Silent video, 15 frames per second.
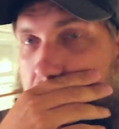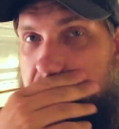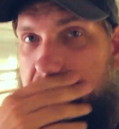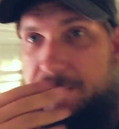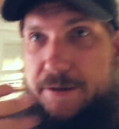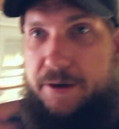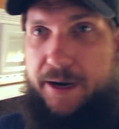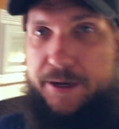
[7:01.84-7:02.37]

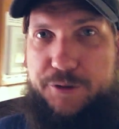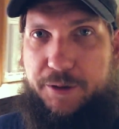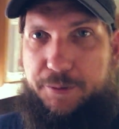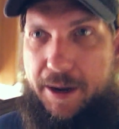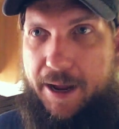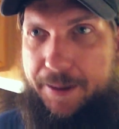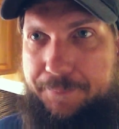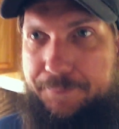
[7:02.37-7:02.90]
Here's our
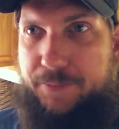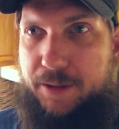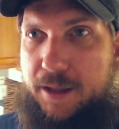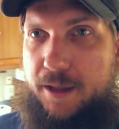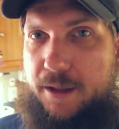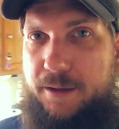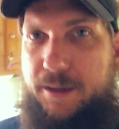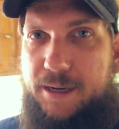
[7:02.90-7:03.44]
entryway.
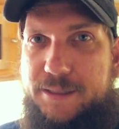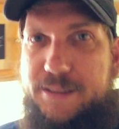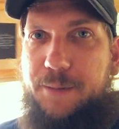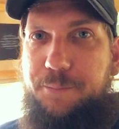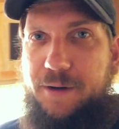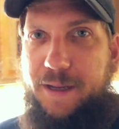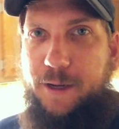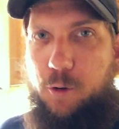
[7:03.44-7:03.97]
You gotta stay pretty